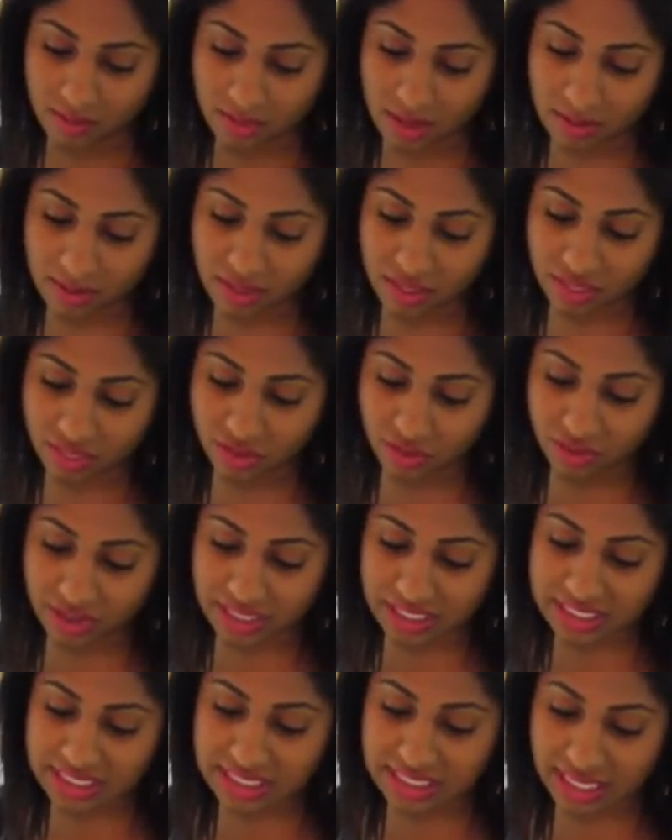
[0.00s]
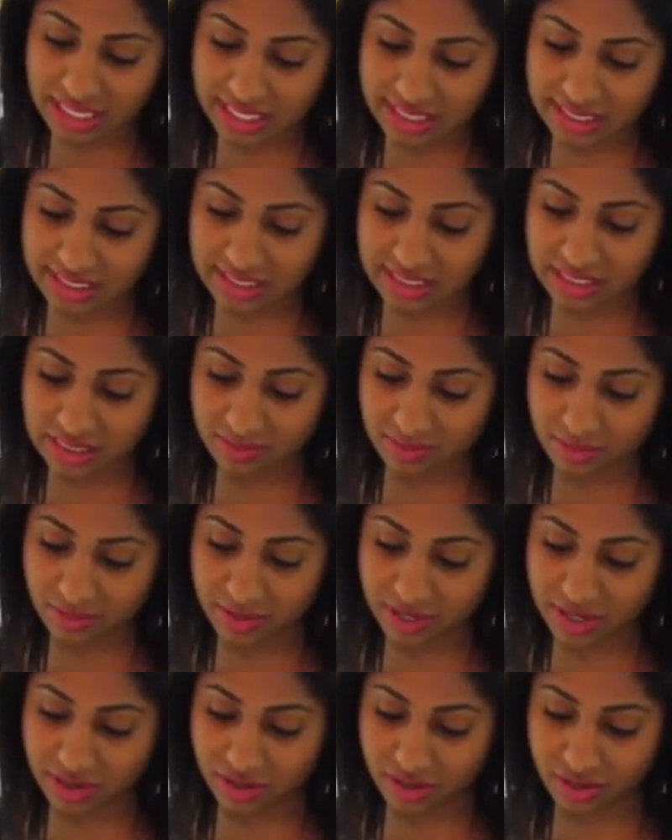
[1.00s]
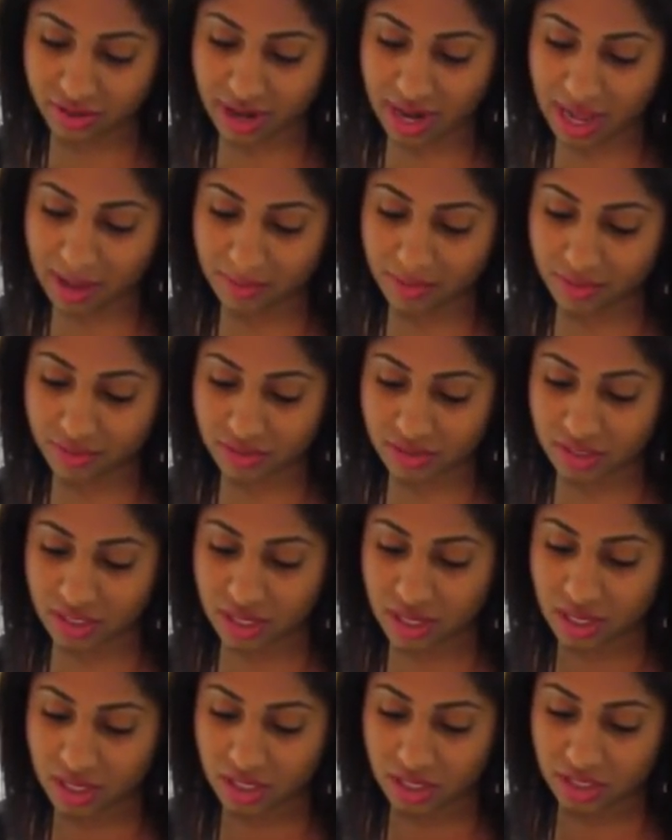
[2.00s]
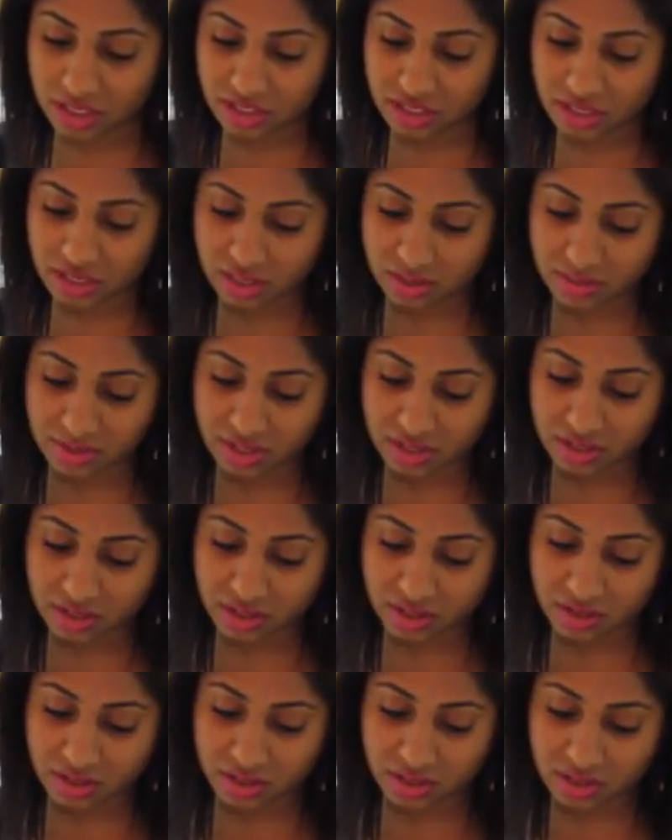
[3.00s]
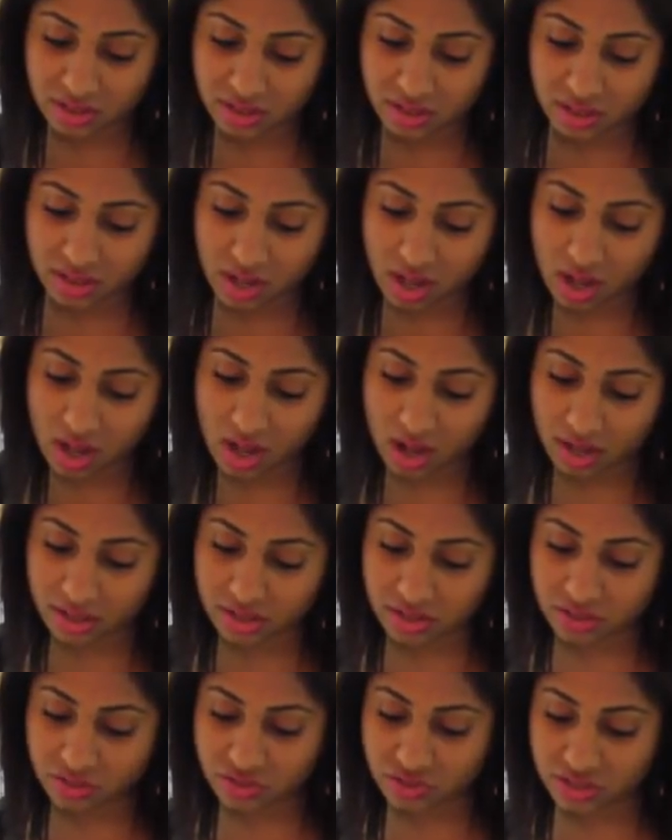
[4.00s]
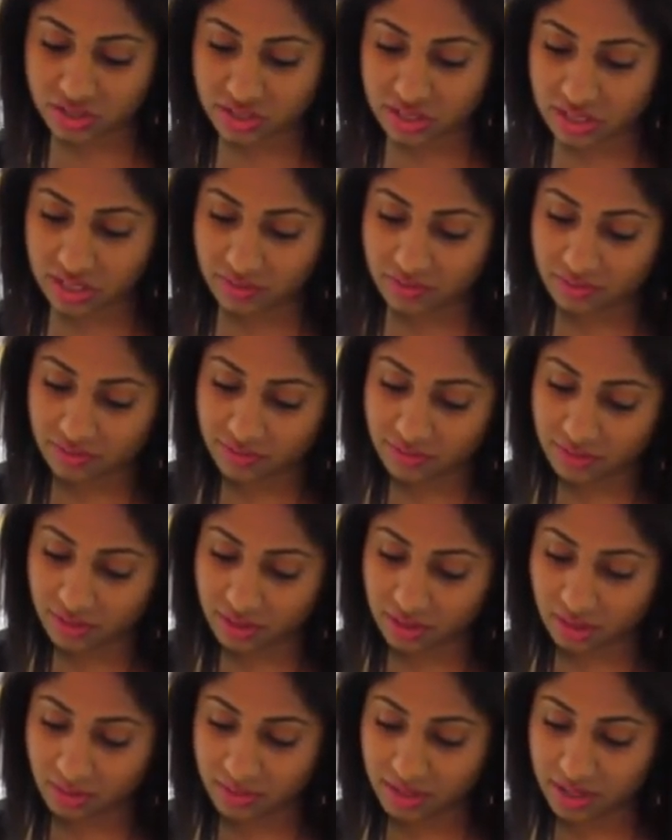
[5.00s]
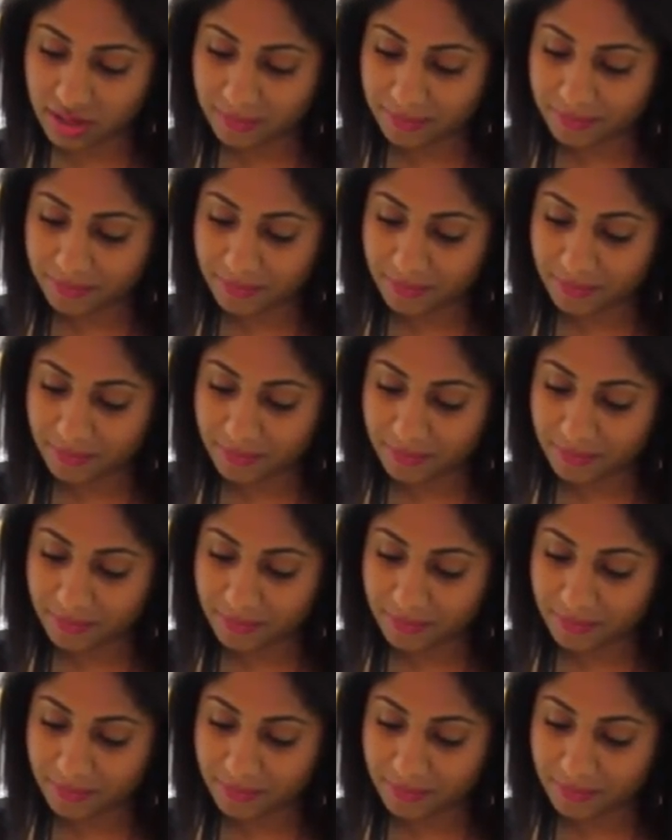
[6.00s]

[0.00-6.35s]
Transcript: maybe 30 seconds to prepare your apples. It's a little bit hot, so just leave it for a little bit.